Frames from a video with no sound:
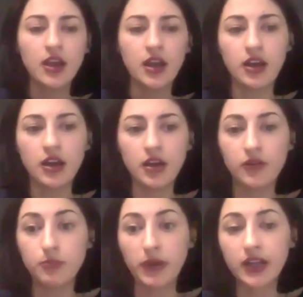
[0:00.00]

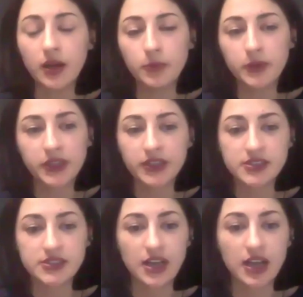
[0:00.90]
by
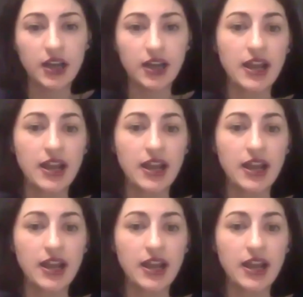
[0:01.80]
companies are